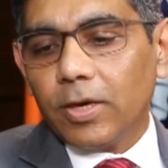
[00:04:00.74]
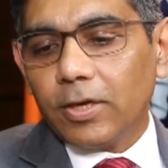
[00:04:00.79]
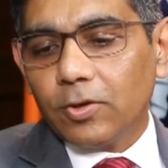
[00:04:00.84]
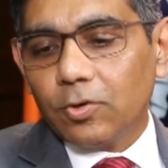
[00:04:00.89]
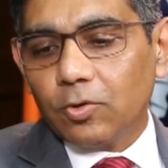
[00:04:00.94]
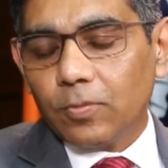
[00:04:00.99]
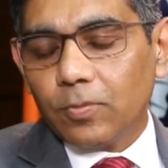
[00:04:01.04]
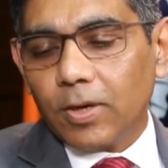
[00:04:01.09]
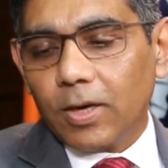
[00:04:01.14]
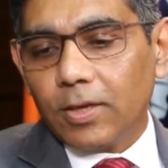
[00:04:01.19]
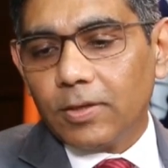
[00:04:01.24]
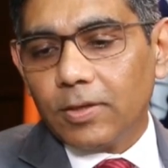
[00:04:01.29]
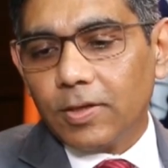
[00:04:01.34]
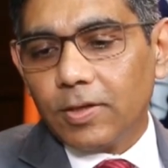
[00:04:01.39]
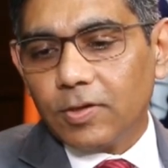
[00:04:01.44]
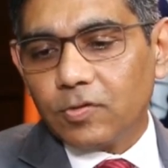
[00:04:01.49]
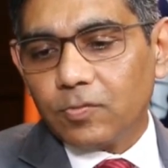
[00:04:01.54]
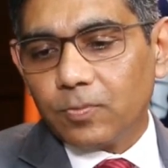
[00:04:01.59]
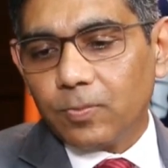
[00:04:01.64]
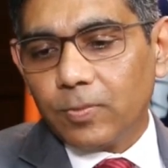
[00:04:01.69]
in Oman
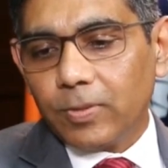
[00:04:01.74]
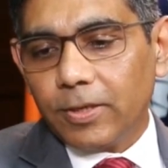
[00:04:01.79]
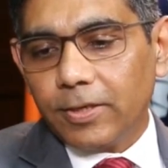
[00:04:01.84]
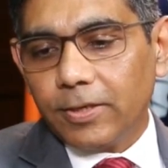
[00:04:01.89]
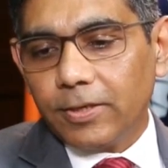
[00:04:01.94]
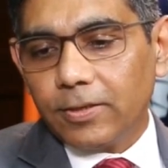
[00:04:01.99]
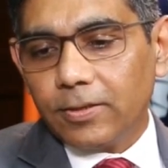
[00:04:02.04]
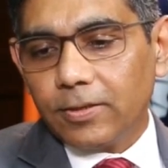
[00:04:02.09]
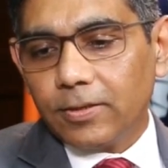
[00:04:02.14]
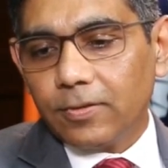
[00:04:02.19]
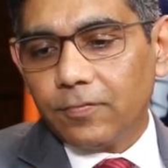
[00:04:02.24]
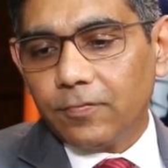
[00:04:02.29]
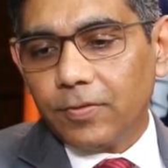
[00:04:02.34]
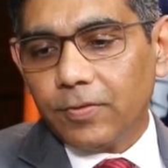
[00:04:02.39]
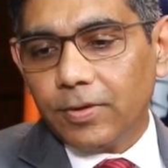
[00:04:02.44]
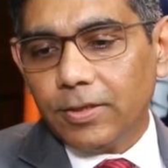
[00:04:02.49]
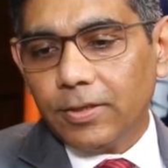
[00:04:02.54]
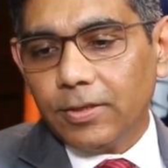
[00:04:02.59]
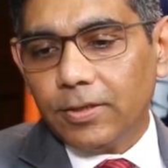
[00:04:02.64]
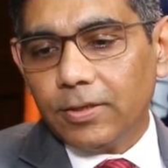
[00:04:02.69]
has played a
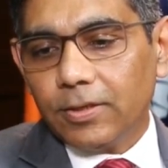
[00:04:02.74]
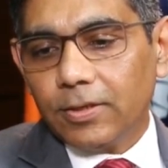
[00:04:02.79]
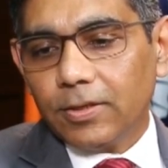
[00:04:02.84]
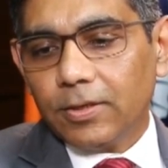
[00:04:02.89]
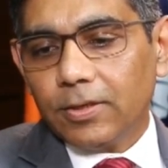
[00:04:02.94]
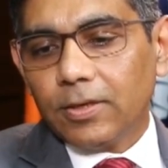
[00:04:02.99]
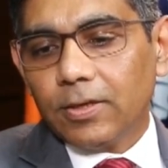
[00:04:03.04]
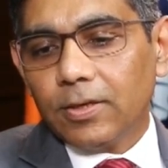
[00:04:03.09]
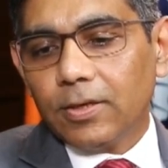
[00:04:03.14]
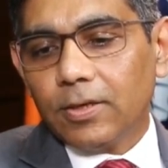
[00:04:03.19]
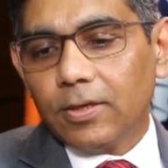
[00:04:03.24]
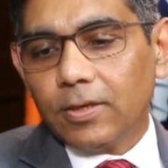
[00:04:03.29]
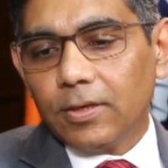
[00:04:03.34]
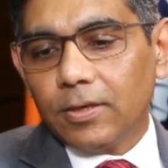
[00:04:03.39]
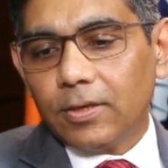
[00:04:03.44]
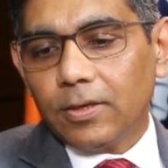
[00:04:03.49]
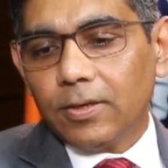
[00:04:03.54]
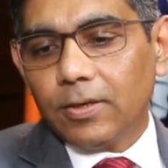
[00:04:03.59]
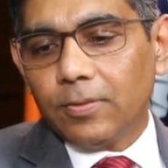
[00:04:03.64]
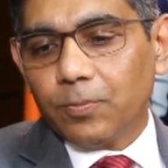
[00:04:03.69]
very
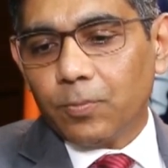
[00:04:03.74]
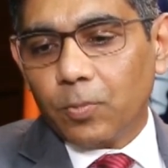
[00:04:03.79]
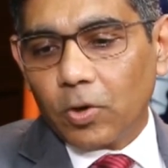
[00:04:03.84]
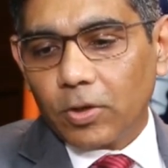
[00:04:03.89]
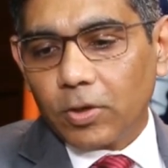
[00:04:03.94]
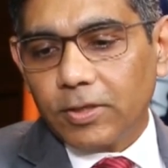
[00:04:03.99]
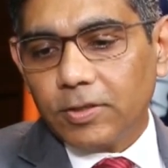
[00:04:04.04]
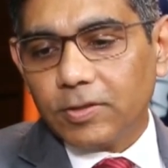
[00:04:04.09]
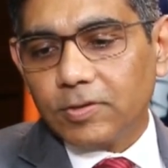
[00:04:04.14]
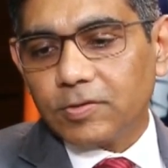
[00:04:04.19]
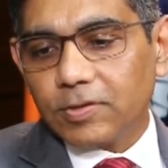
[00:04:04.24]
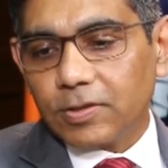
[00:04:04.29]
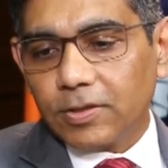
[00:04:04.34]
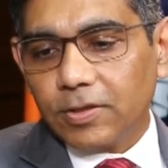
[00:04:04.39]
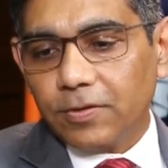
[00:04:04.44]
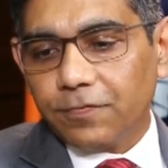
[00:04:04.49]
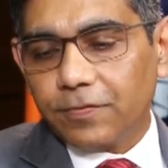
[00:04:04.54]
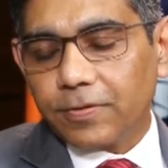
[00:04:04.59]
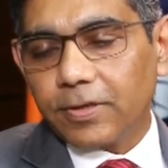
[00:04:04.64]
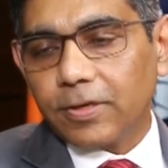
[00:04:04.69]
important,
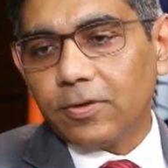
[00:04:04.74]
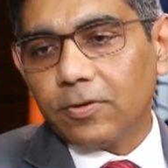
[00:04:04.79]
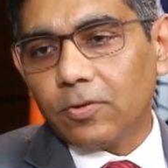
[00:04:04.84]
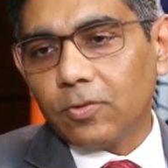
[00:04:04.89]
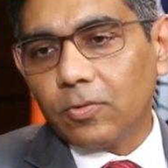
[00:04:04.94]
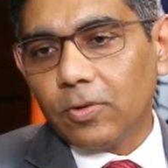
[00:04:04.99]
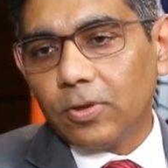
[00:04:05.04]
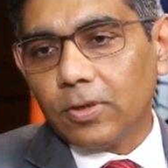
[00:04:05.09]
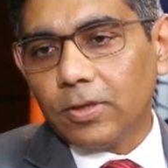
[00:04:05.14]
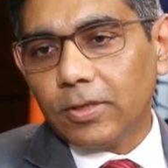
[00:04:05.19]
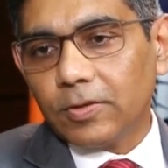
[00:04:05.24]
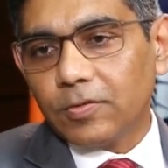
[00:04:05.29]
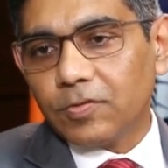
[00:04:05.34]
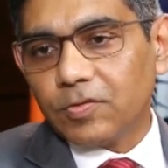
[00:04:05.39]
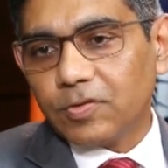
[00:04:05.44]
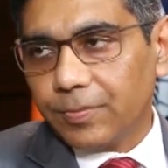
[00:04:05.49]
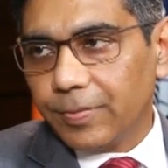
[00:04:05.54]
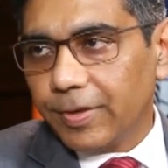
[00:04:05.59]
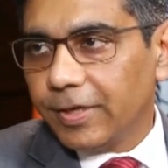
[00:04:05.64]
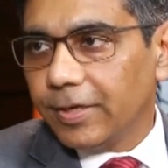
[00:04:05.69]
significant role in
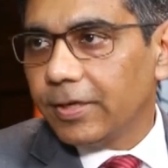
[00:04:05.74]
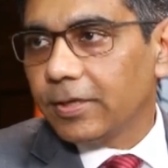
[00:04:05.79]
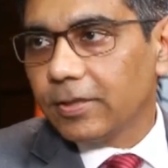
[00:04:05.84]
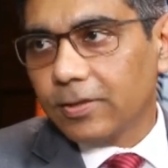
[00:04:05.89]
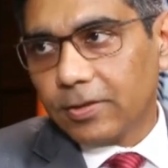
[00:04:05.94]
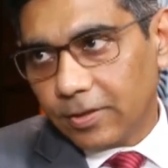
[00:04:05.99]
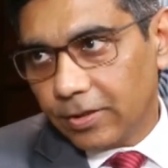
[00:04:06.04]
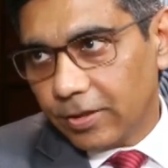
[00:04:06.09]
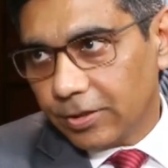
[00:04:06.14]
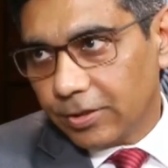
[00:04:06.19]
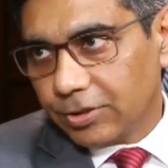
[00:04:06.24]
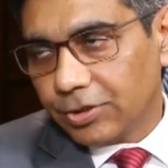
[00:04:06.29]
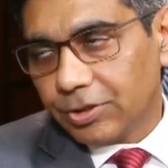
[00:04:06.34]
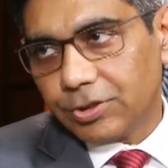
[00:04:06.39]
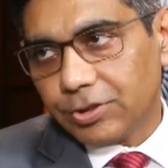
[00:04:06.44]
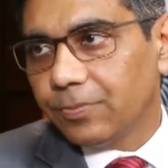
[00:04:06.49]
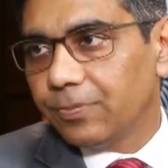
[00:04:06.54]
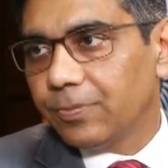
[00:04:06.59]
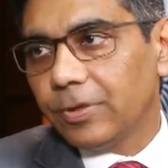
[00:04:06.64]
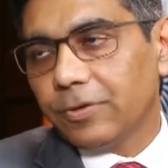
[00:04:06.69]
cementing the
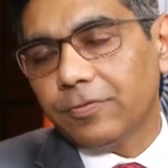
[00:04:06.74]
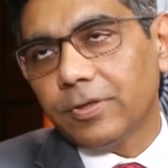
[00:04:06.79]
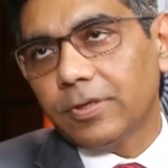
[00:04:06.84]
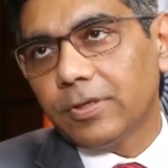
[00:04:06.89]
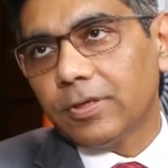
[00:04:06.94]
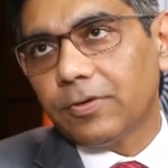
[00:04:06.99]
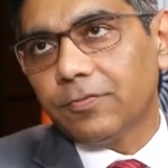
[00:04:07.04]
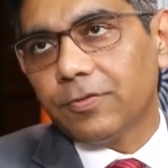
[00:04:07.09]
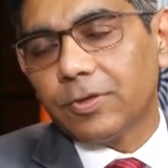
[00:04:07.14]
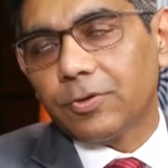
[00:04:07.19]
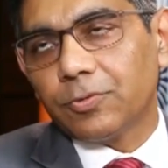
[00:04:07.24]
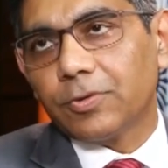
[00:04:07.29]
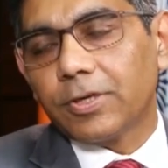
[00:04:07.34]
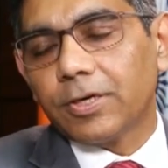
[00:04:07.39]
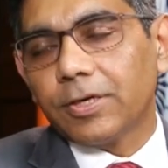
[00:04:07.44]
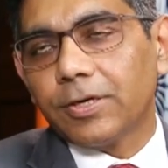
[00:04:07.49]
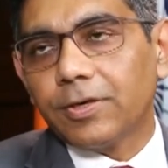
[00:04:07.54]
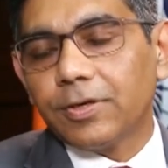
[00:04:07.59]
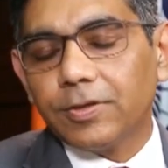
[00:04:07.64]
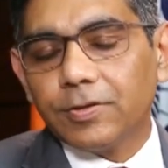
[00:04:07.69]
relationship between our two
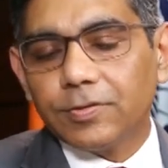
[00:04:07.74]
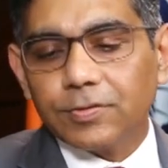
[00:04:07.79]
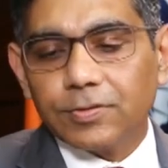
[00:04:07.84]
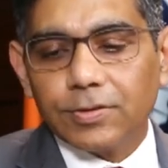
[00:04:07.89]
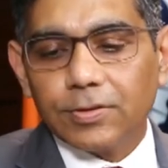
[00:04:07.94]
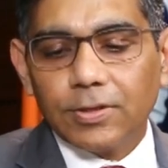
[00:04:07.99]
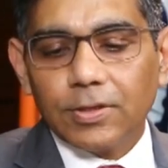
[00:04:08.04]
countries.